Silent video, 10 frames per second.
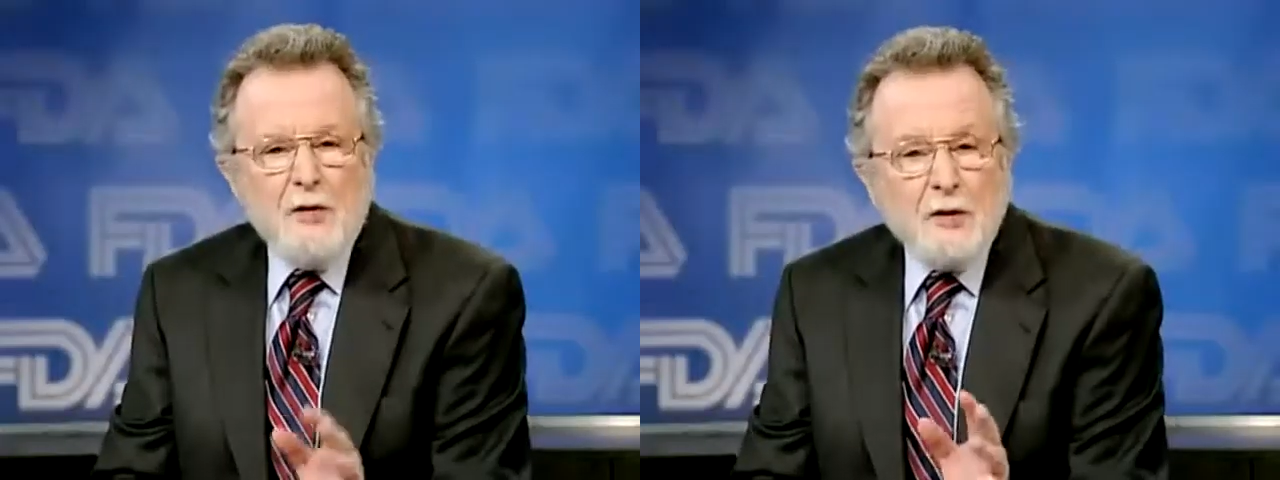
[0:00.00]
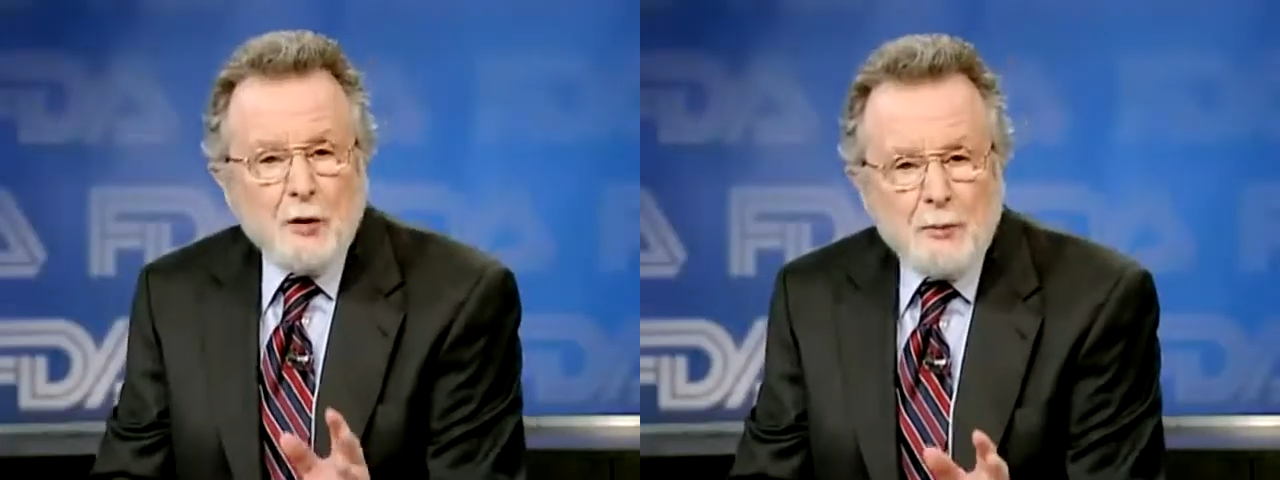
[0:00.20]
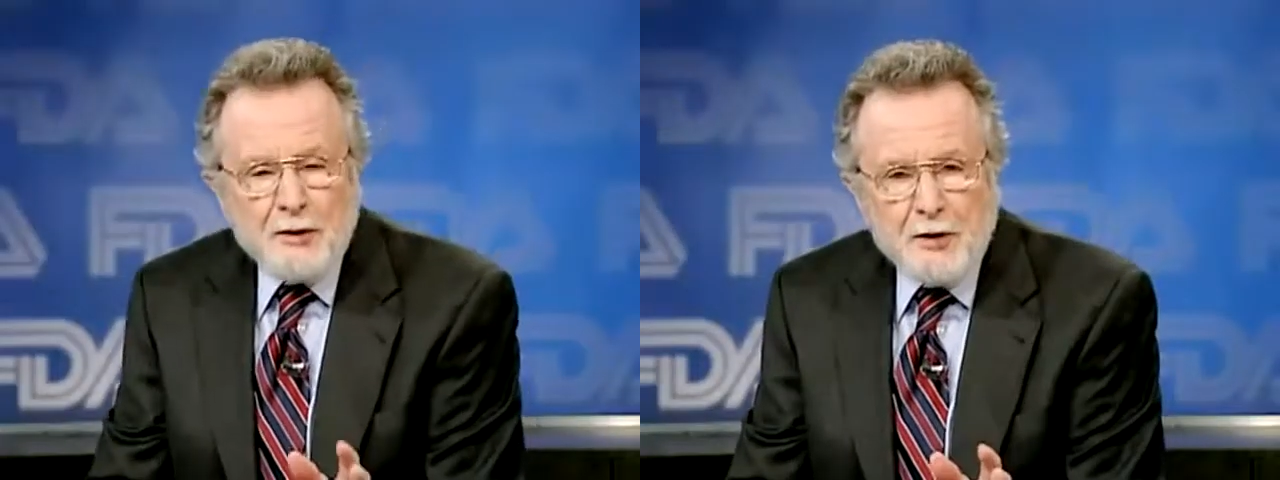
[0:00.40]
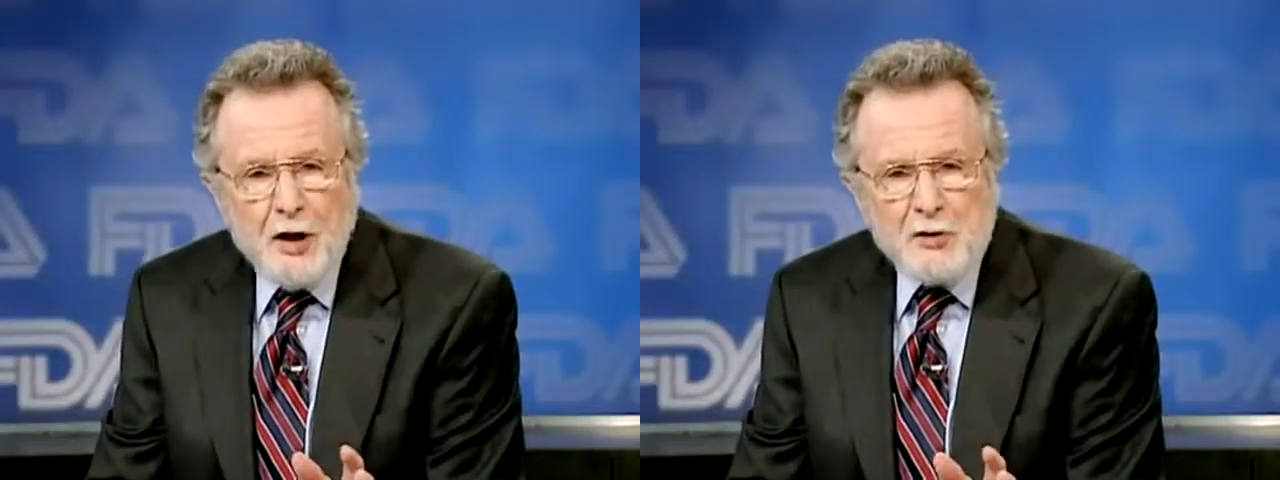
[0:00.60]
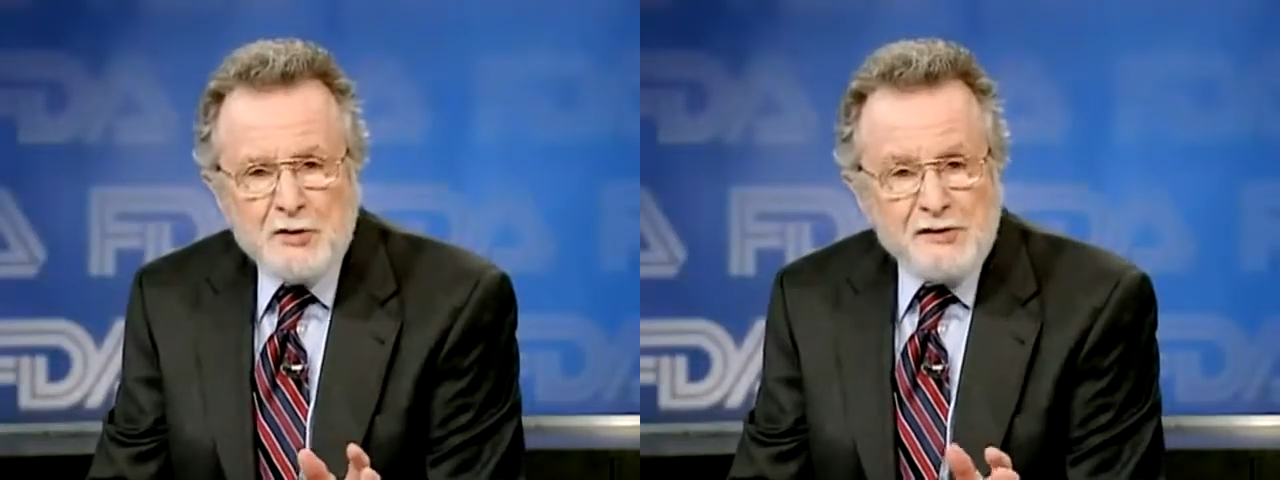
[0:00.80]
There are
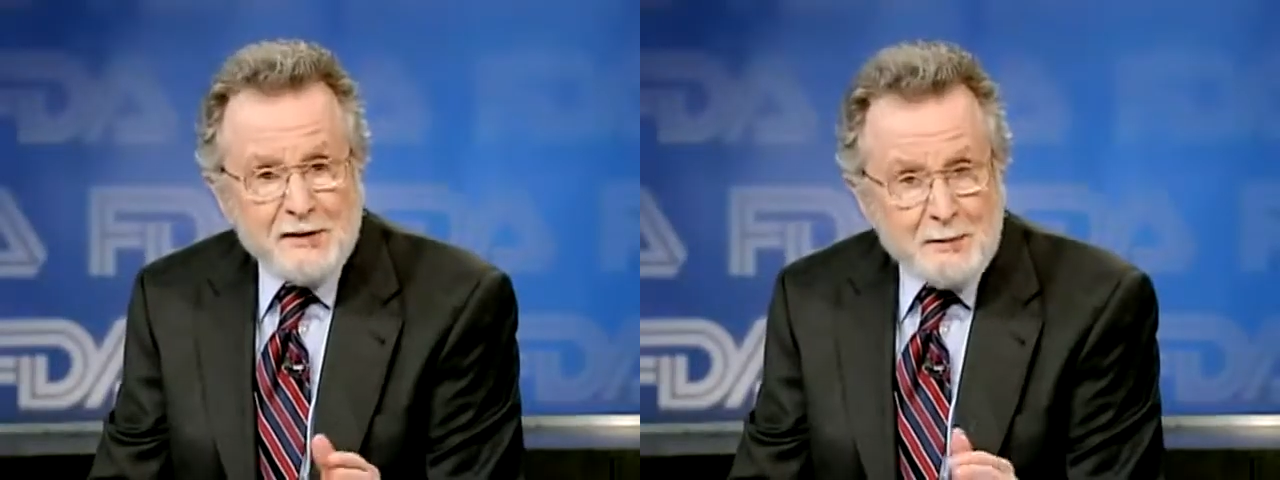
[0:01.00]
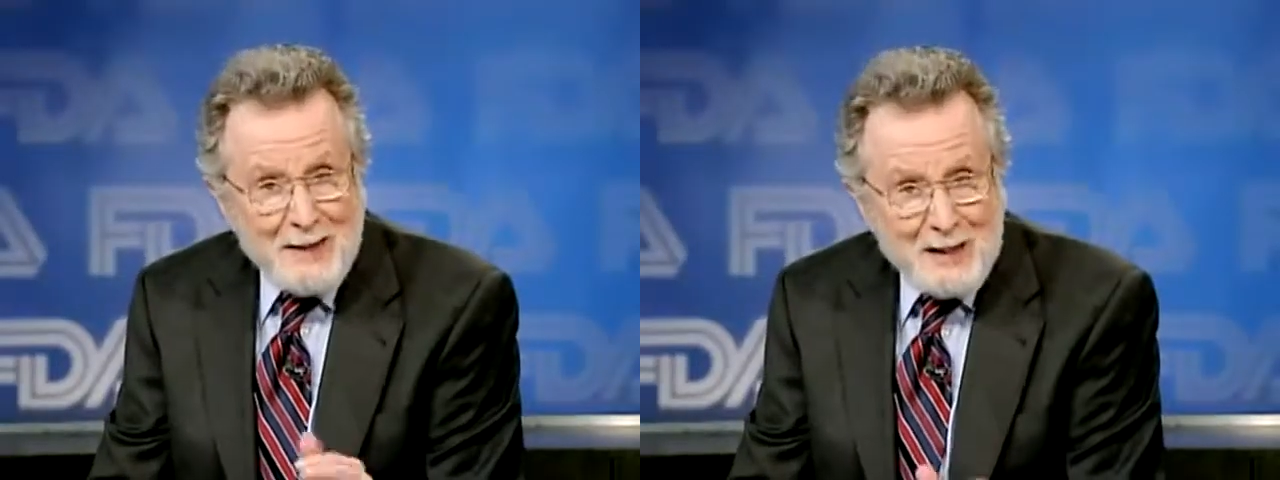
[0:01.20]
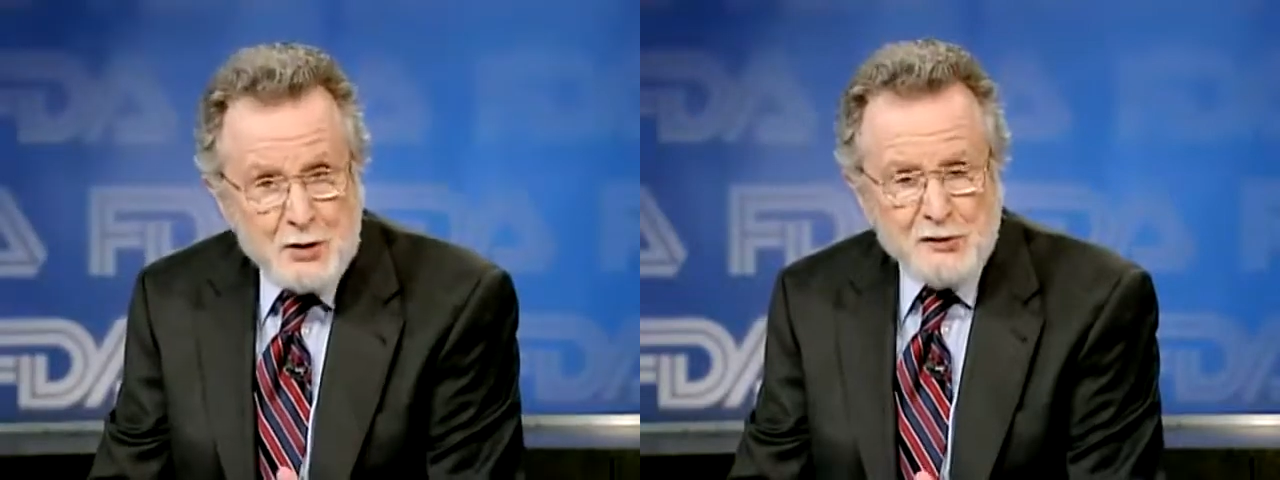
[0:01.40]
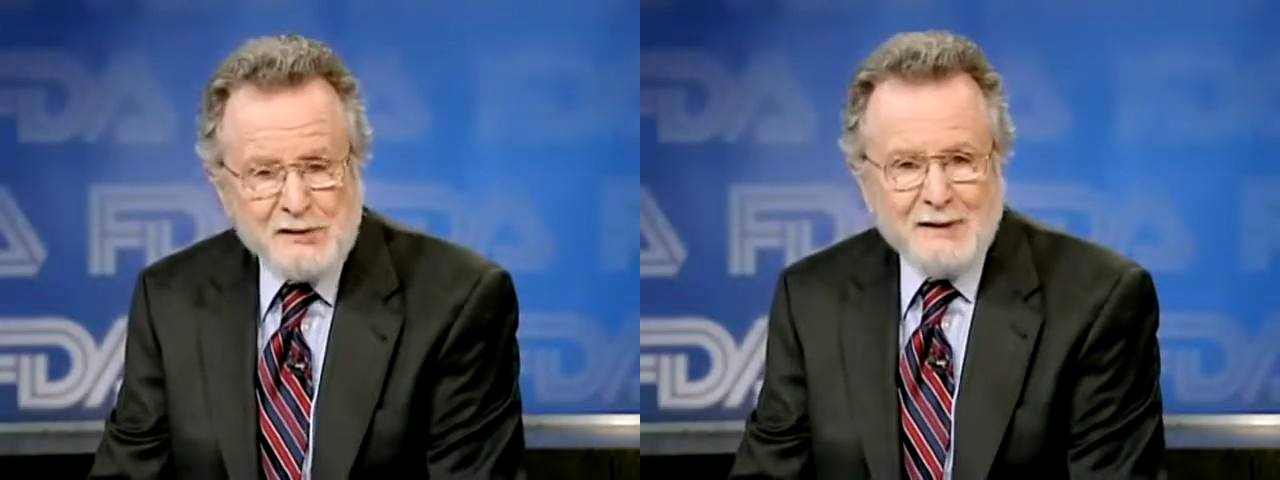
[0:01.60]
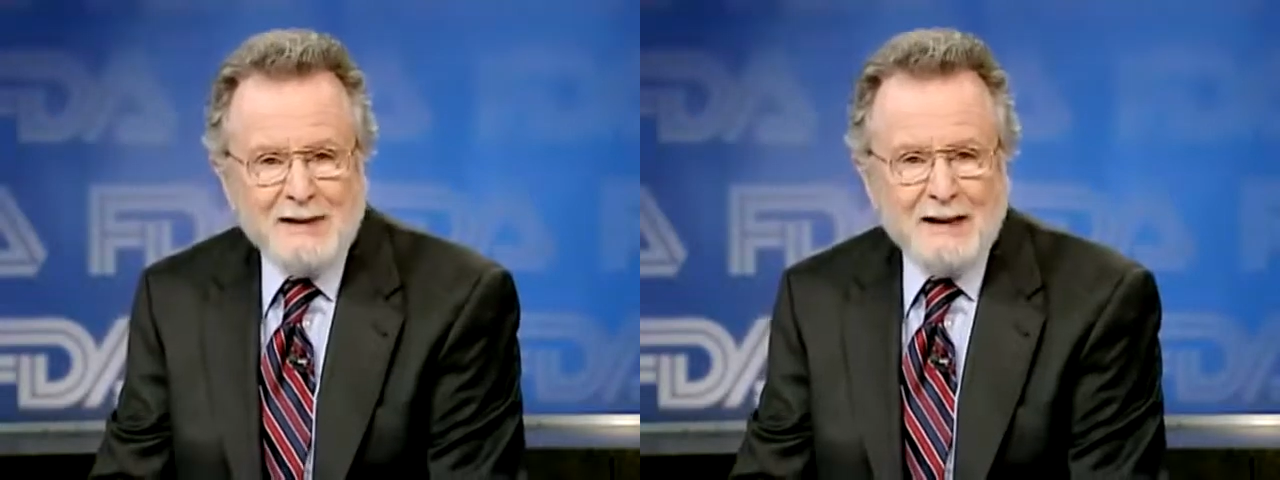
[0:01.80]
precautions that patients can